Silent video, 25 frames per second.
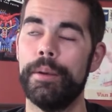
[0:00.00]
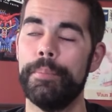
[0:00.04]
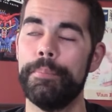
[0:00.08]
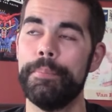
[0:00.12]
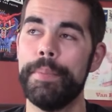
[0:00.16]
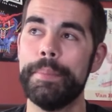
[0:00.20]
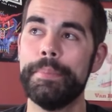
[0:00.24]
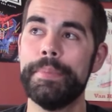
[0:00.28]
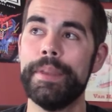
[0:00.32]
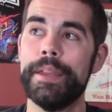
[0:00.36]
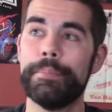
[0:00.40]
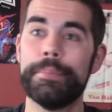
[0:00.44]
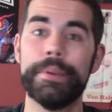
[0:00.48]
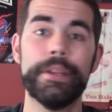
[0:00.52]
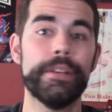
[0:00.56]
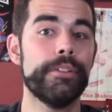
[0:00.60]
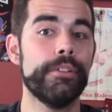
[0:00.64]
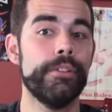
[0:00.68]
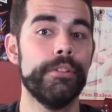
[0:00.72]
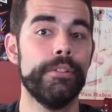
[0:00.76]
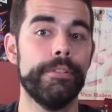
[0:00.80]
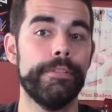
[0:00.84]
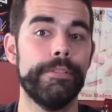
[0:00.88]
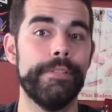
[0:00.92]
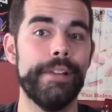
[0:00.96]
maybe a bit
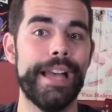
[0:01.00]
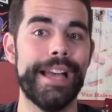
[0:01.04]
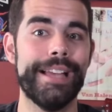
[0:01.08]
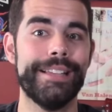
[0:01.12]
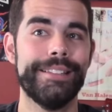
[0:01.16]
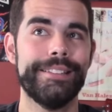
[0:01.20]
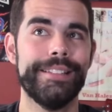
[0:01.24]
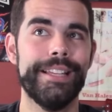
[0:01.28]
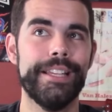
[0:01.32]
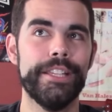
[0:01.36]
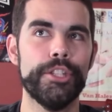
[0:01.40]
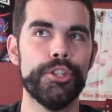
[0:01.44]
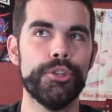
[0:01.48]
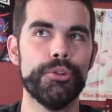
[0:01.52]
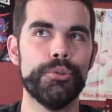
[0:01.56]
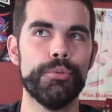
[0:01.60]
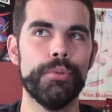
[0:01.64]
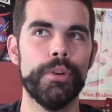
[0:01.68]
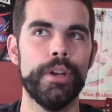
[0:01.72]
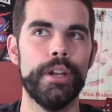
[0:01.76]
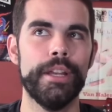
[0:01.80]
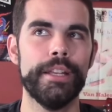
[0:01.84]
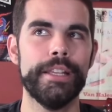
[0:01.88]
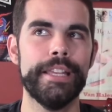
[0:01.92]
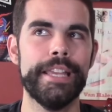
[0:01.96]
too fast that
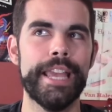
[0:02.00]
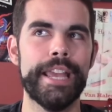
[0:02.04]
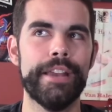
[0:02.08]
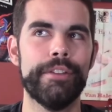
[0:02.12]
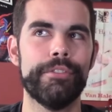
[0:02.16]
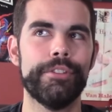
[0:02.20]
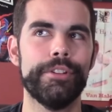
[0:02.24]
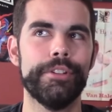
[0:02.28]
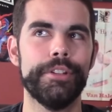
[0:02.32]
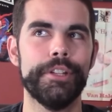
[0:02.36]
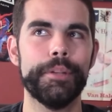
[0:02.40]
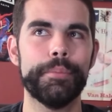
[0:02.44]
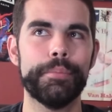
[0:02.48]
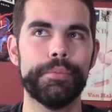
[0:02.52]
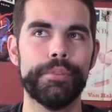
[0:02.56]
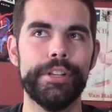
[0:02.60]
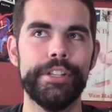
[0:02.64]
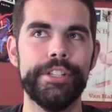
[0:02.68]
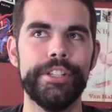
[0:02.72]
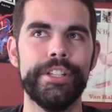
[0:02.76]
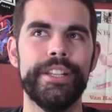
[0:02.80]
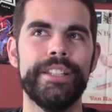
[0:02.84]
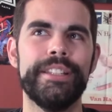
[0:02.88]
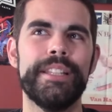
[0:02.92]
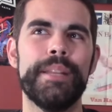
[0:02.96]
you can't really
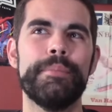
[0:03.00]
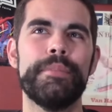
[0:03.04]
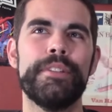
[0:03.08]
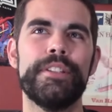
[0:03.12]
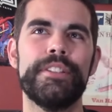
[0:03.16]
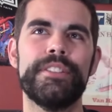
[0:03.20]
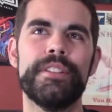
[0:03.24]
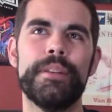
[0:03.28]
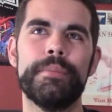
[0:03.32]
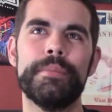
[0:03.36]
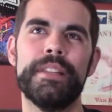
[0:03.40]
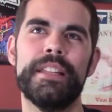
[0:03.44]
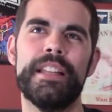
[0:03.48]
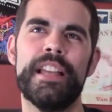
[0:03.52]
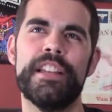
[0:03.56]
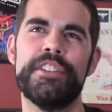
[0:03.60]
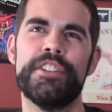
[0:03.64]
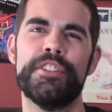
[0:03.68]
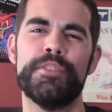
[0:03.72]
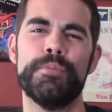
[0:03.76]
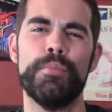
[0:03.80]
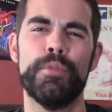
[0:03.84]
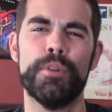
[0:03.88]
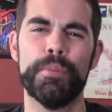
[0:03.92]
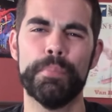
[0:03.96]
appreciate them to something that's
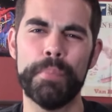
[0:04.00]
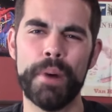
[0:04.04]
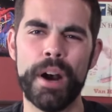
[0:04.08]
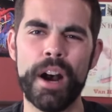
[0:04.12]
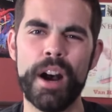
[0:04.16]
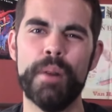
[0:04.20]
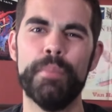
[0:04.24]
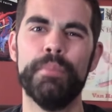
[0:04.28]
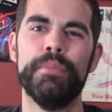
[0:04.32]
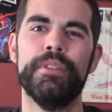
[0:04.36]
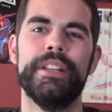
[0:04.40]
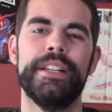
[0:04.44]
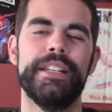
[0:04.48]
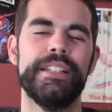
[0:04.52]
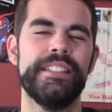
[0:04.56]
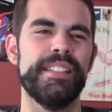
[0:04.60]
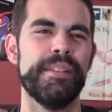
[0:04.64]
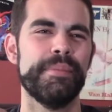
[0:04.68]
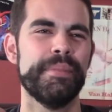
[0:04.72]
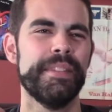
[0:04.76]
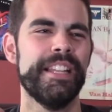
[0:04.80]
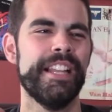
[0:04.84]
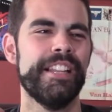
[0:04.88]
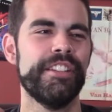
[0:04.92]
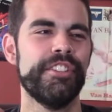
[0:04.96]
just more pummeling,
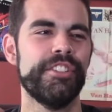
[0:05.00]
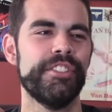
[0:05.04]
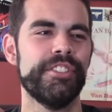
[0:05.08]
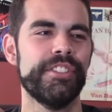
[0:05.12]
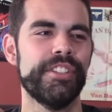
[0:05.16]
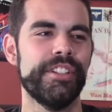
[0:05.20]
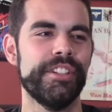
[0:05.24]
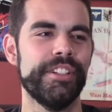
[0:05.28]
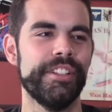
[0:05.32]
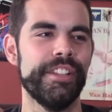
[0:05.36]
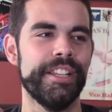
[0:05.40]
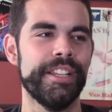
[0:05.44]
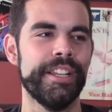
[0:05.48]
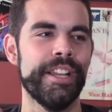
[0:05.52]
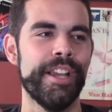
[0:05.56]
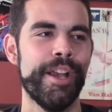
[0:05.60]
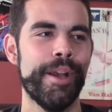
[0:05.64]
something that's just gonna like